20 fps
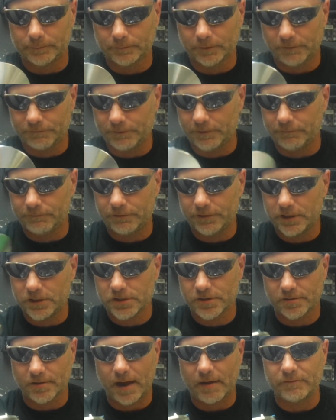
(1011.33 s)
the fit and
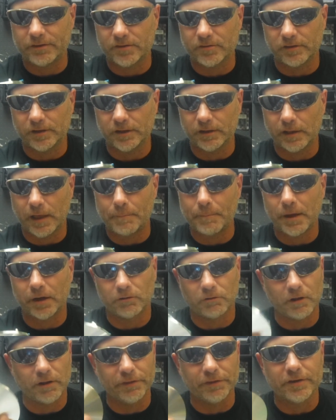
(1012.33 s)
finish is obviously a lot better on